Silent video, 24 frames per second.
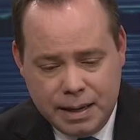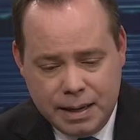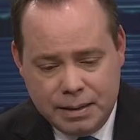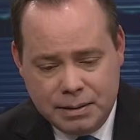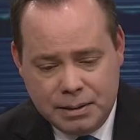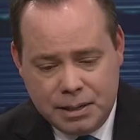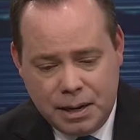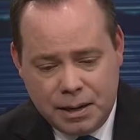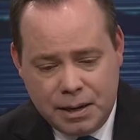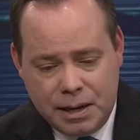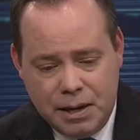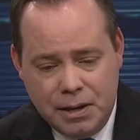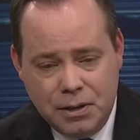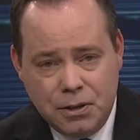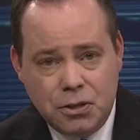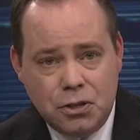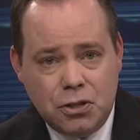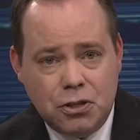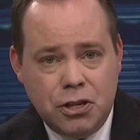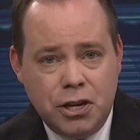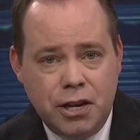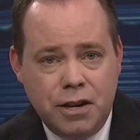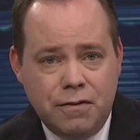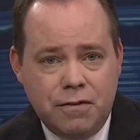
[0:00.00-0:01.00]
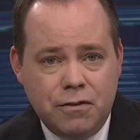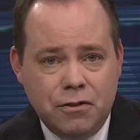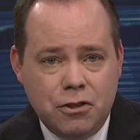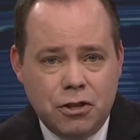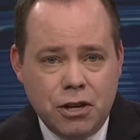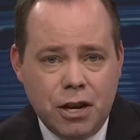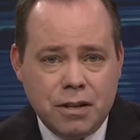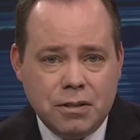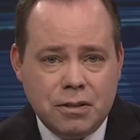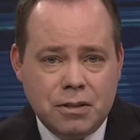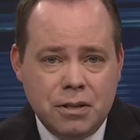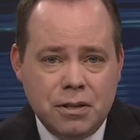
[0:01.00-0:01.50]
Kentucky's Chief
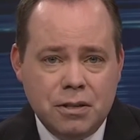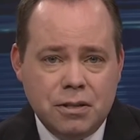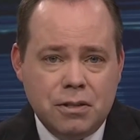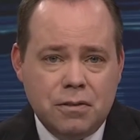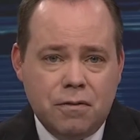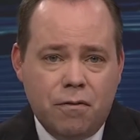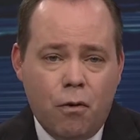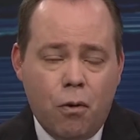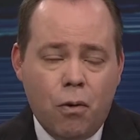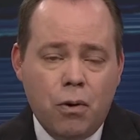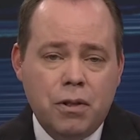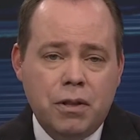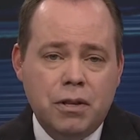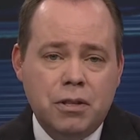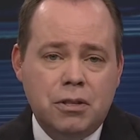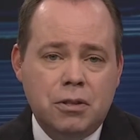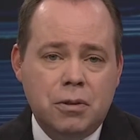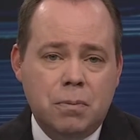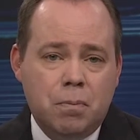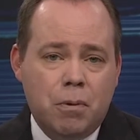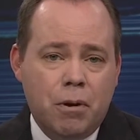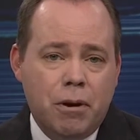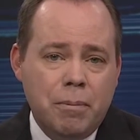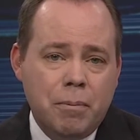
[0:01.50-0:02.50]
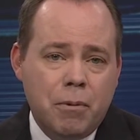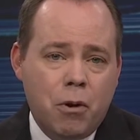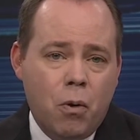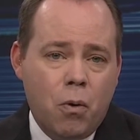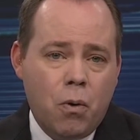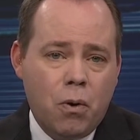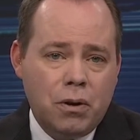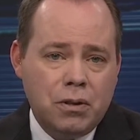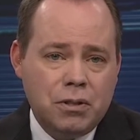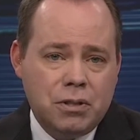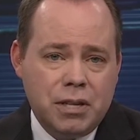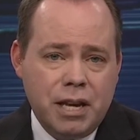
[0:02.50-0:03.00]
Justice for the Supreme
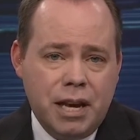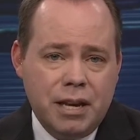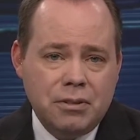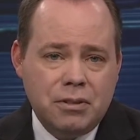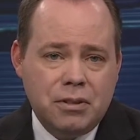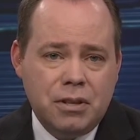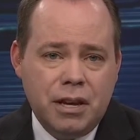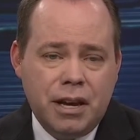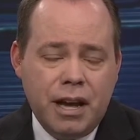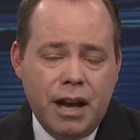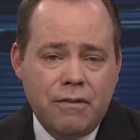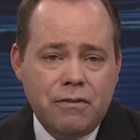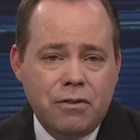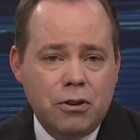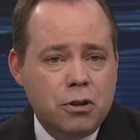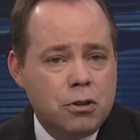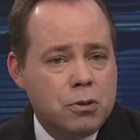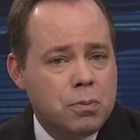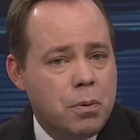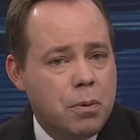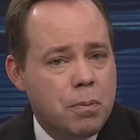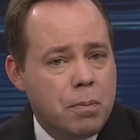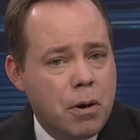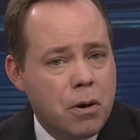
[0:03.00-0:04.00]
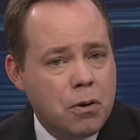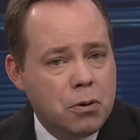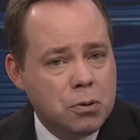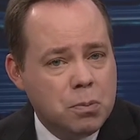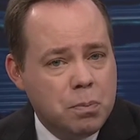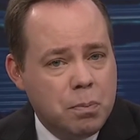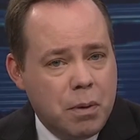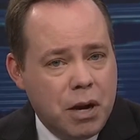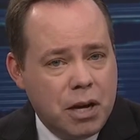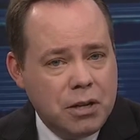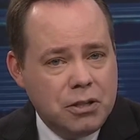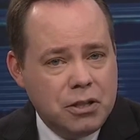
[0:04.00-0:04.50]
Court says the governor's
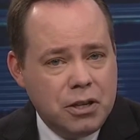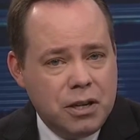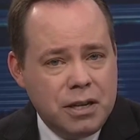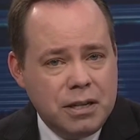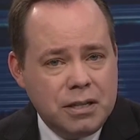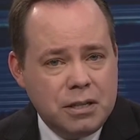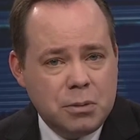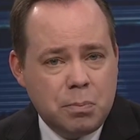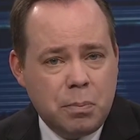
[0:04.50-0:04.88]
proposed budget